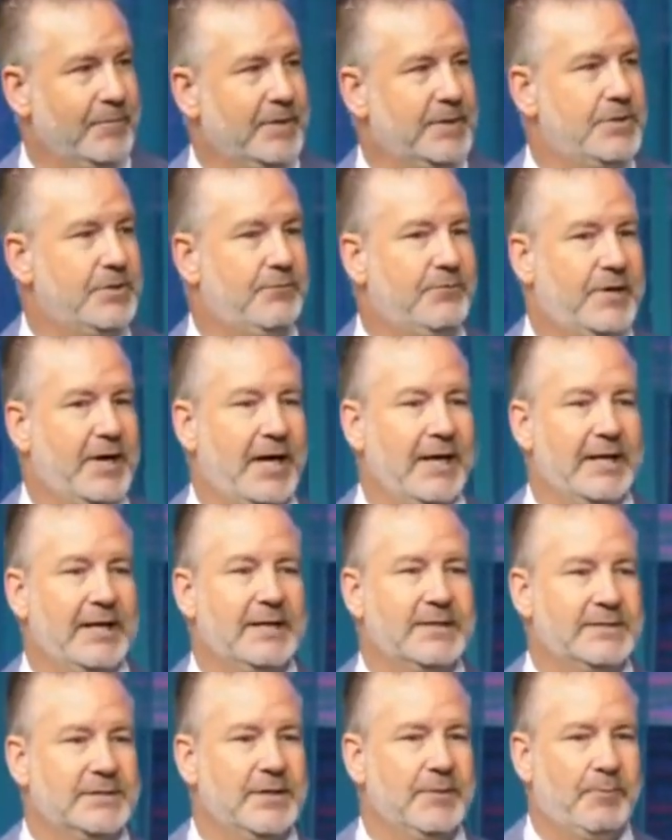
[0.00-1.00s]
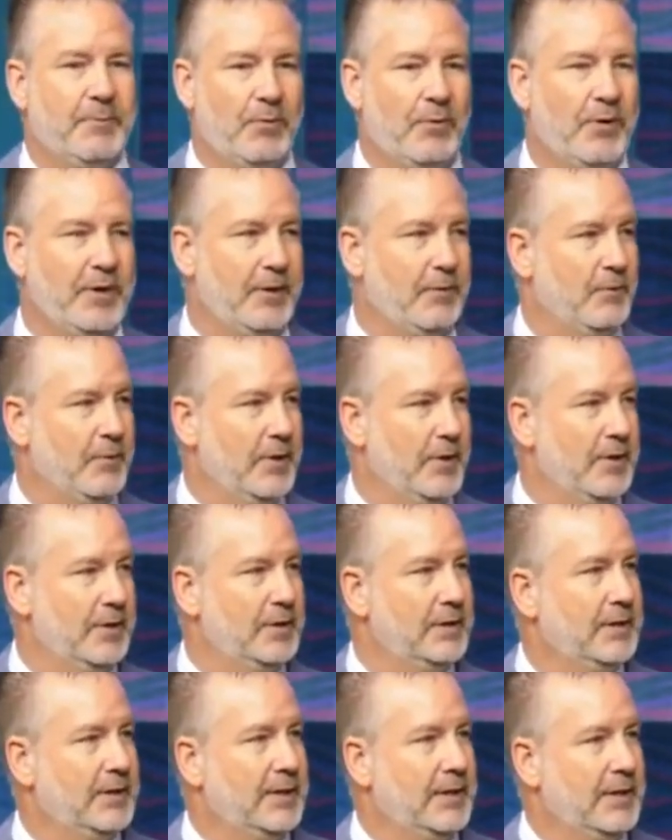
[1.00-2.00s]
you've got to get to the point
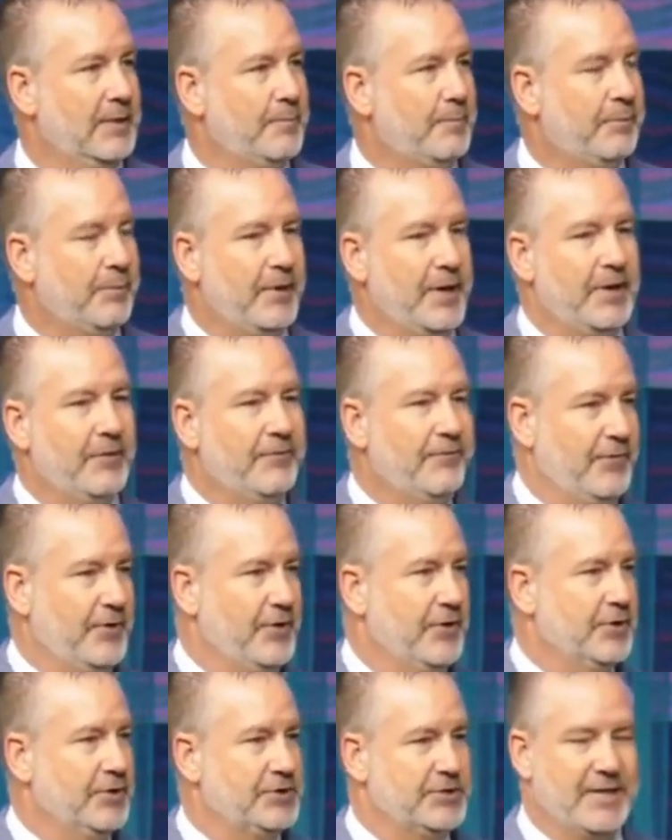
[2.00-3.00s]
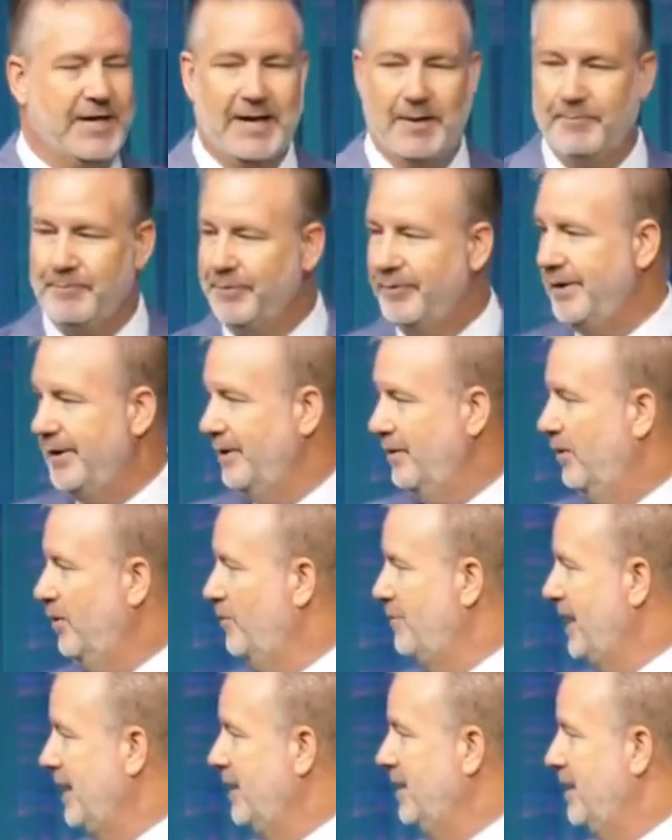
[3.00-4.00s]
where prayer first, not prayer,
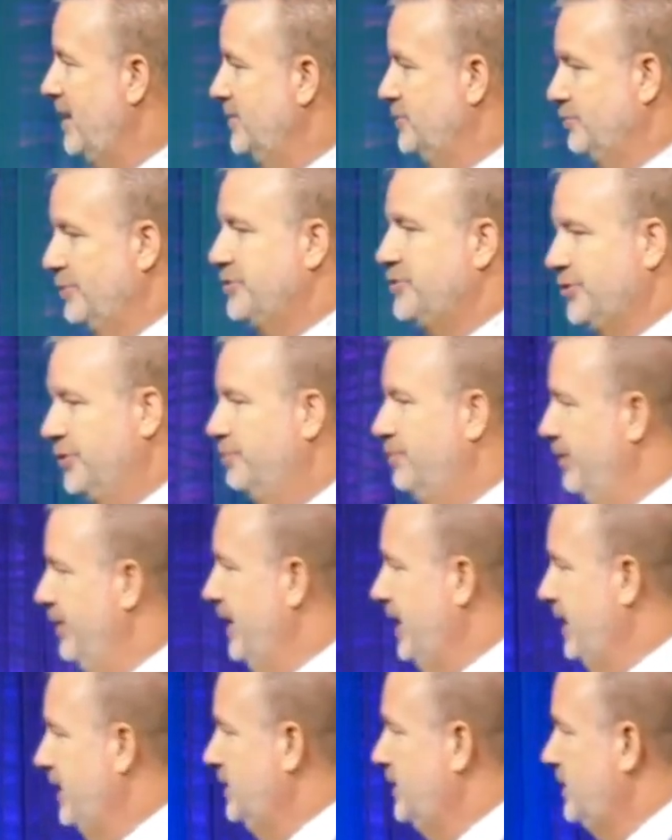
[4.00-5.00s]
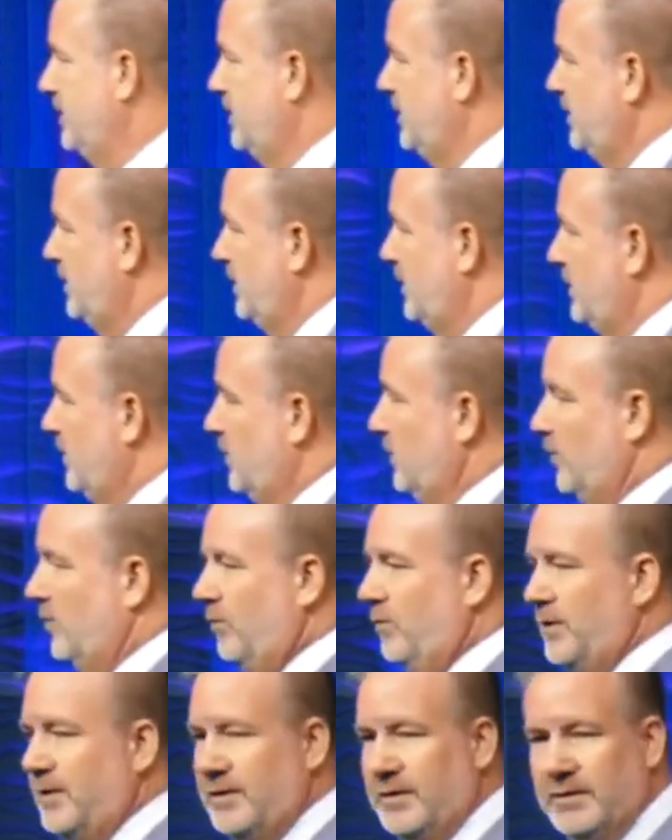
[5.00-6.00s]
oh my gosh, we should pray.
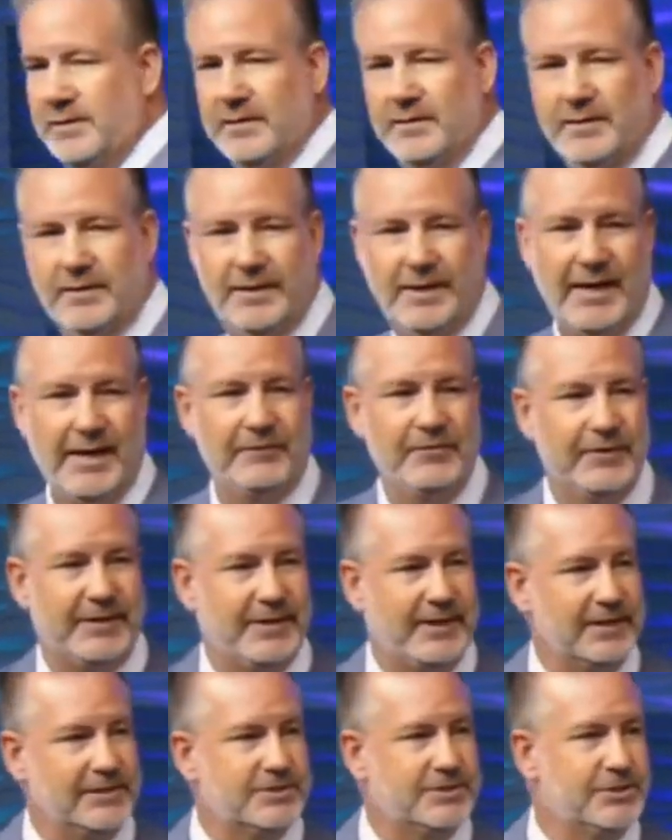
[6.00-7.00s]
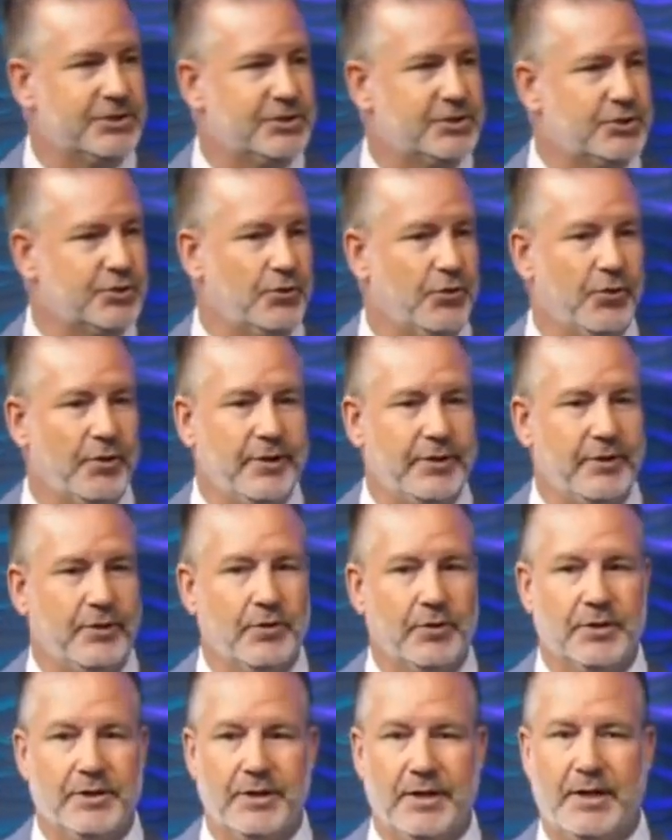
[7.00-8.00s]
Well, everything's destroyed
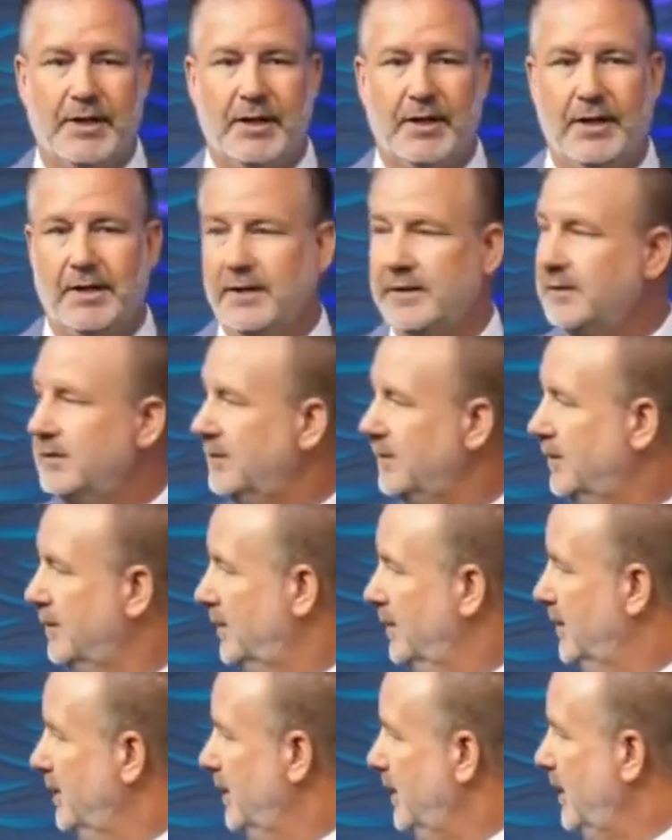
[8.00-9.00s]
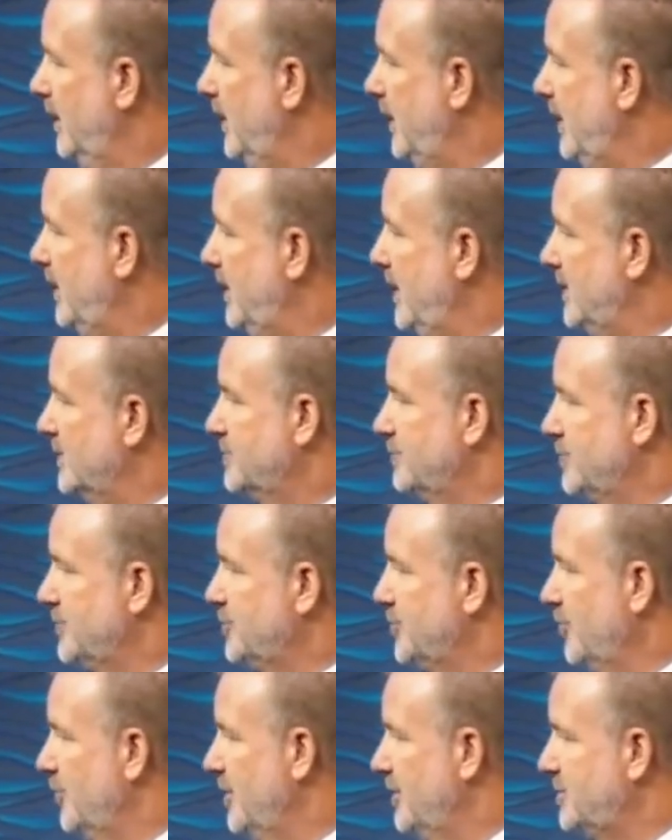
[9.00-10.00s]
or gone and it's
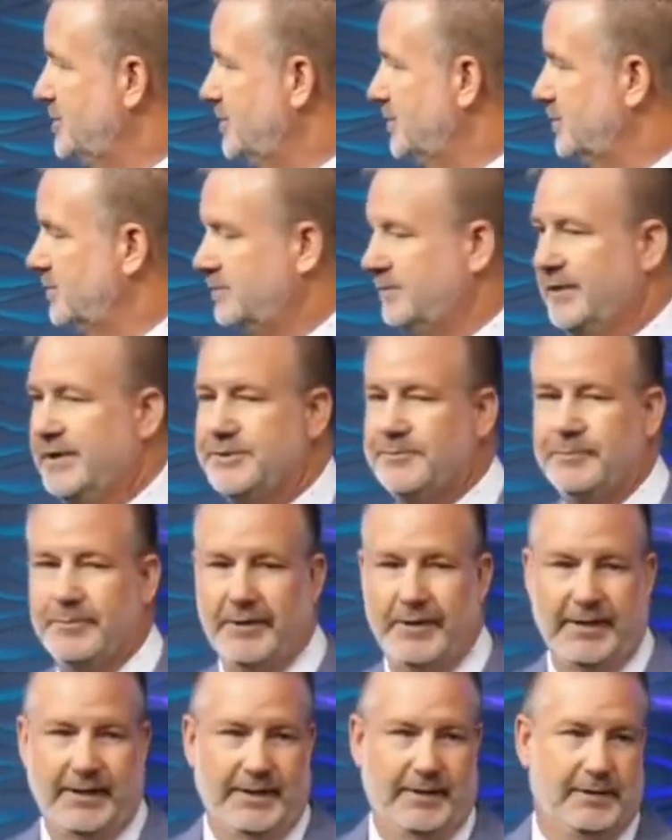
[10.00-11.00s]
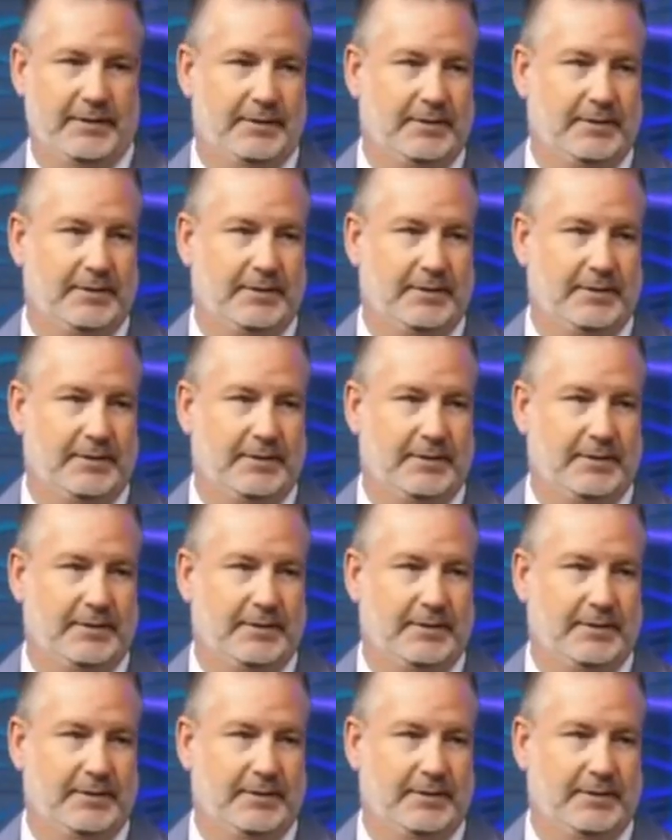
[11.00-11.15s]
resorted to, let's pray.